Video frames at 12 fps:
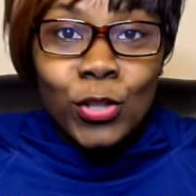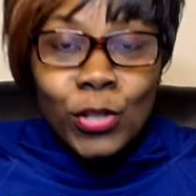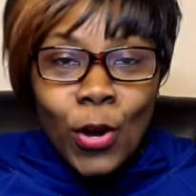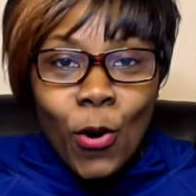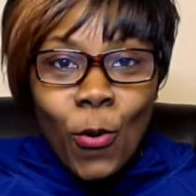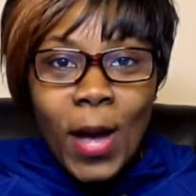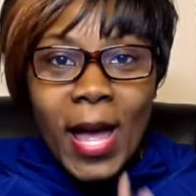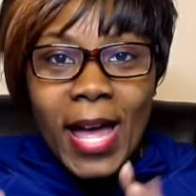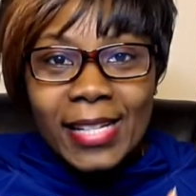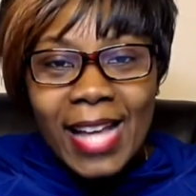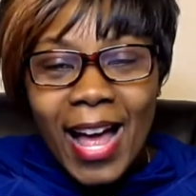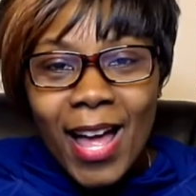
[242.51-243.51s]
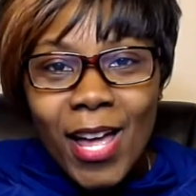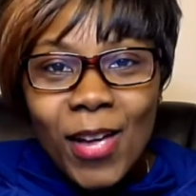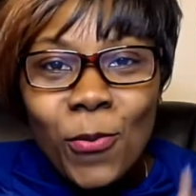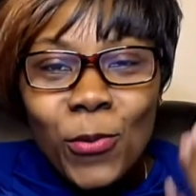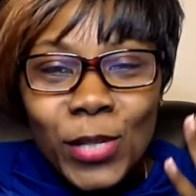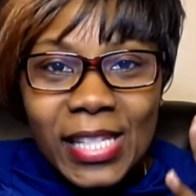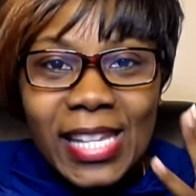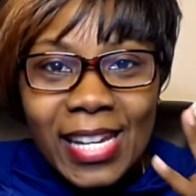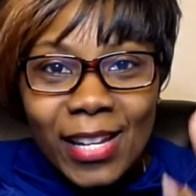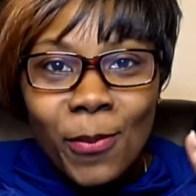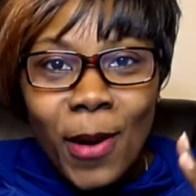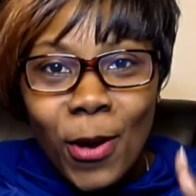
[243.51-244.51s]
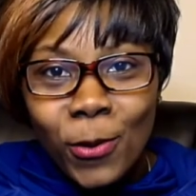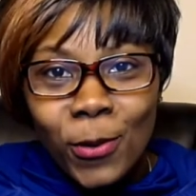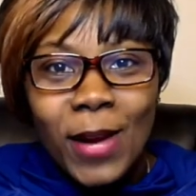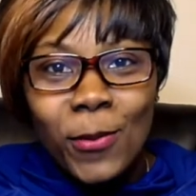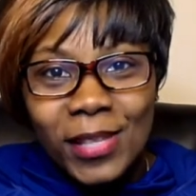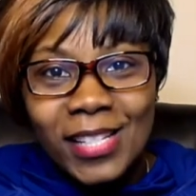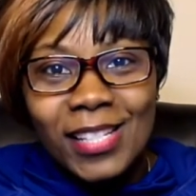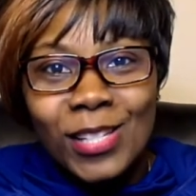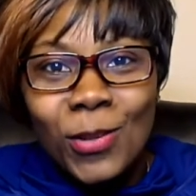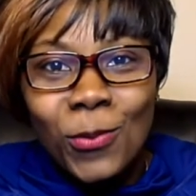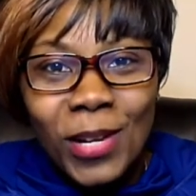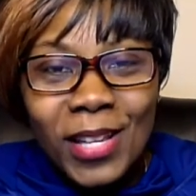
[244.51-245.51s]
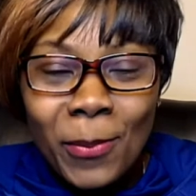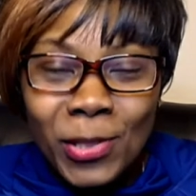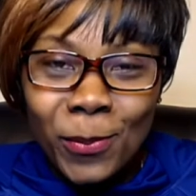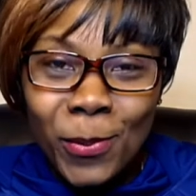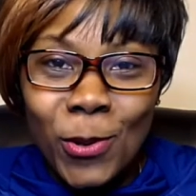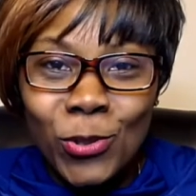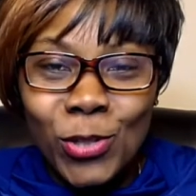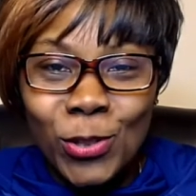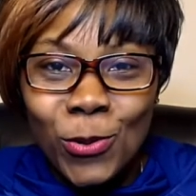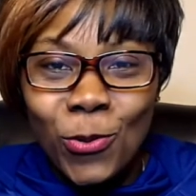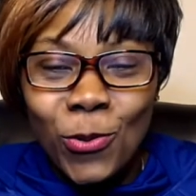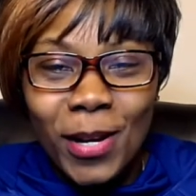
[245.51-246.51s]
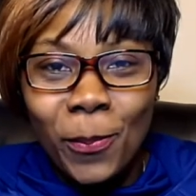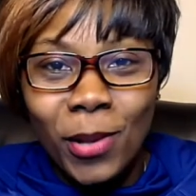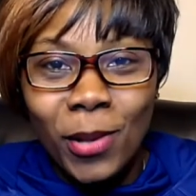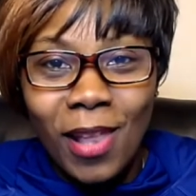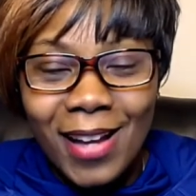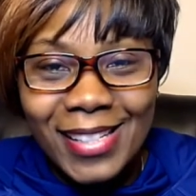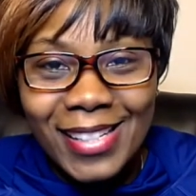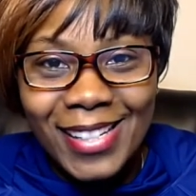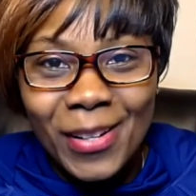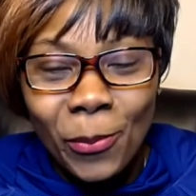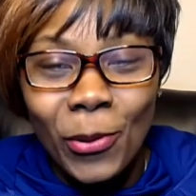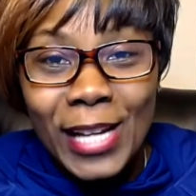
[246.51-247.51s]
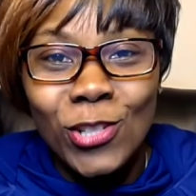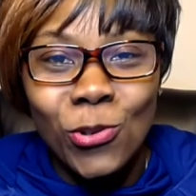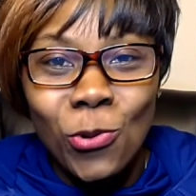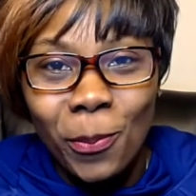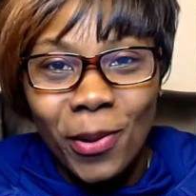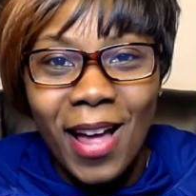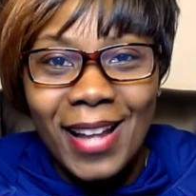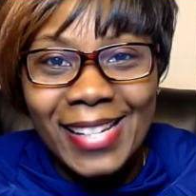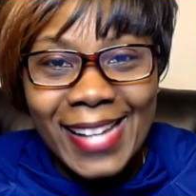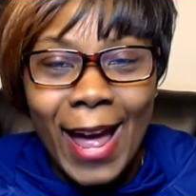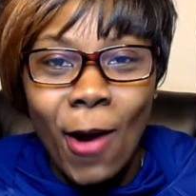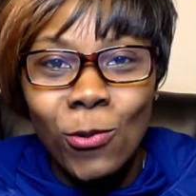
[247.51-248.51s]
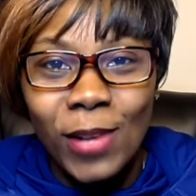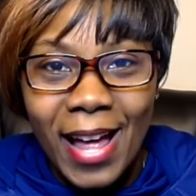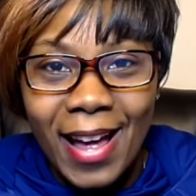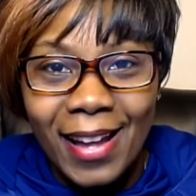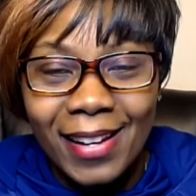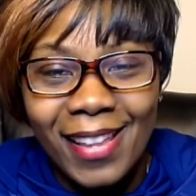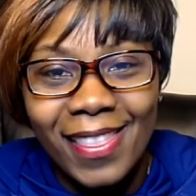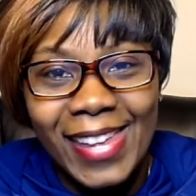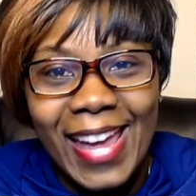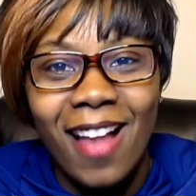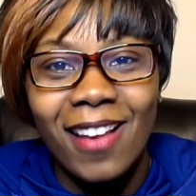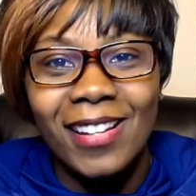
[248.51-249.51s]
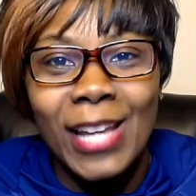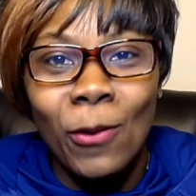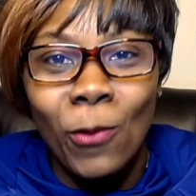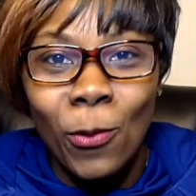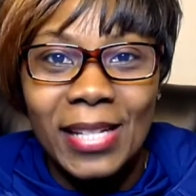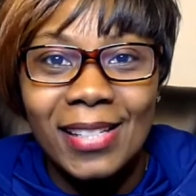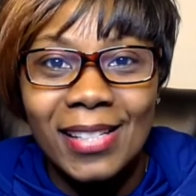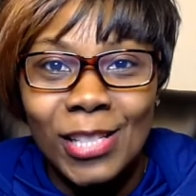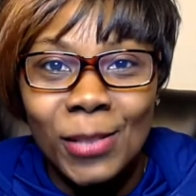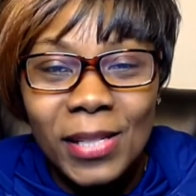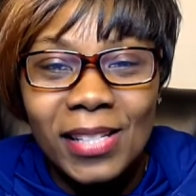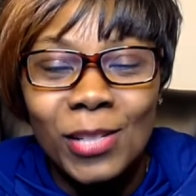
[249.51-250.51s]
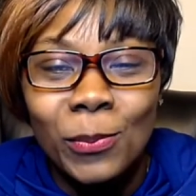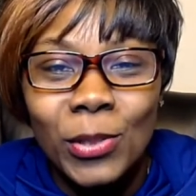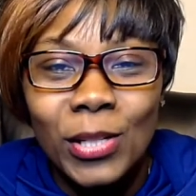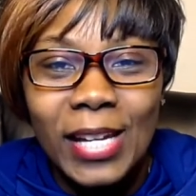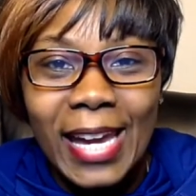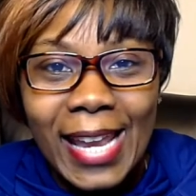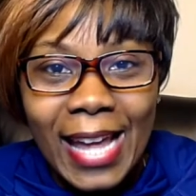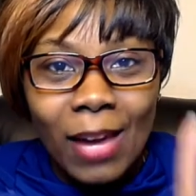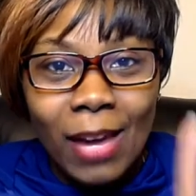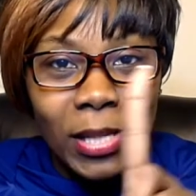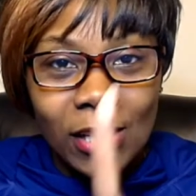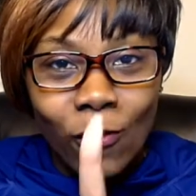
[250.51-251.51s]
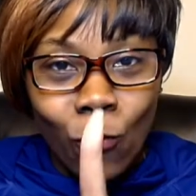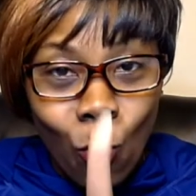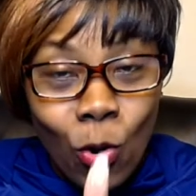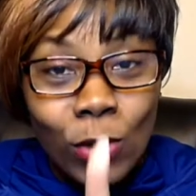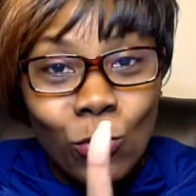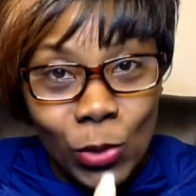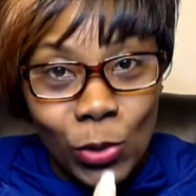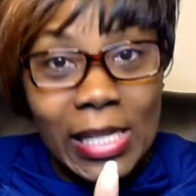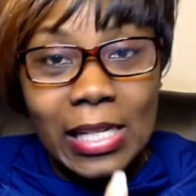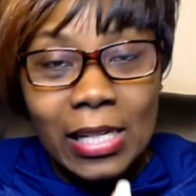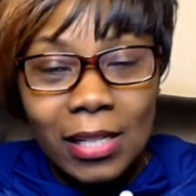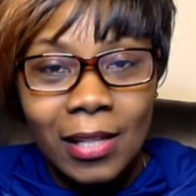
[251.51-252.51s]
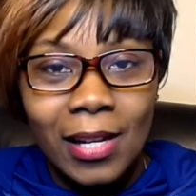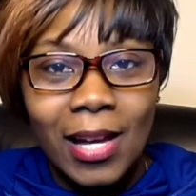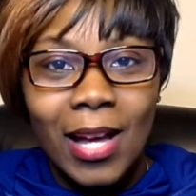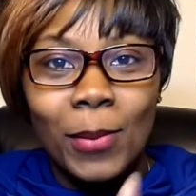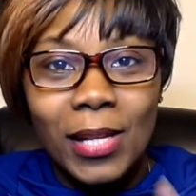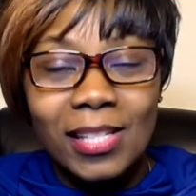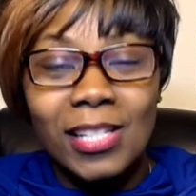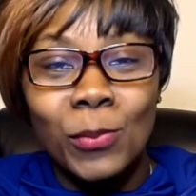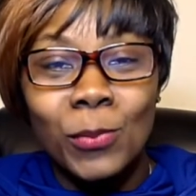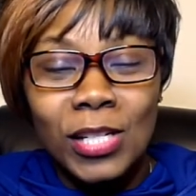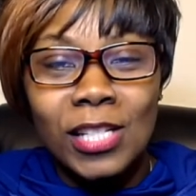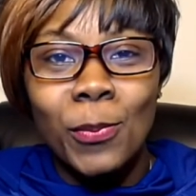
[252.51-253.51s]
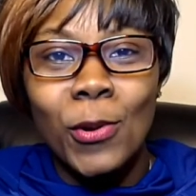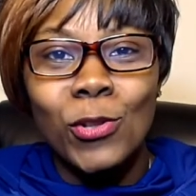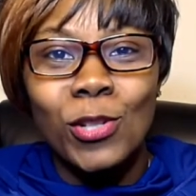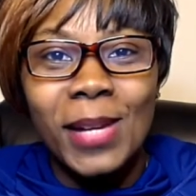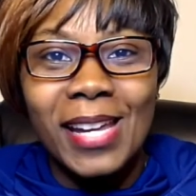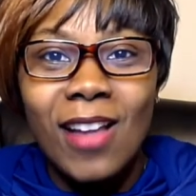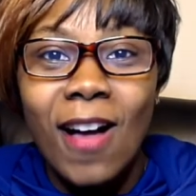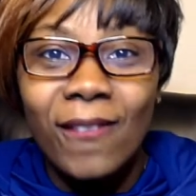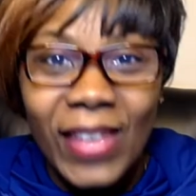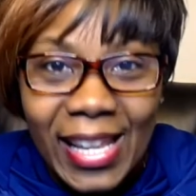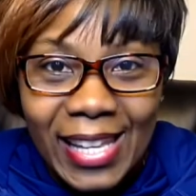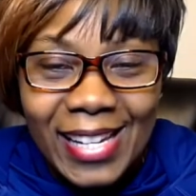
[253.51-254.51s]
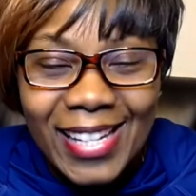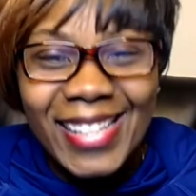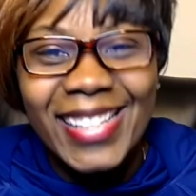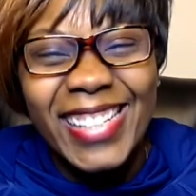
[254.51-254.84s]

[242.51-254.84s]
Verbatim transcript: So as I was thinking about, okay, well, this is the week that I'm supposed to uh, plot, brainstorm, plot, and outline the holiday romantic suspense book, and I gave myself one week because this book is supposed to be a novella.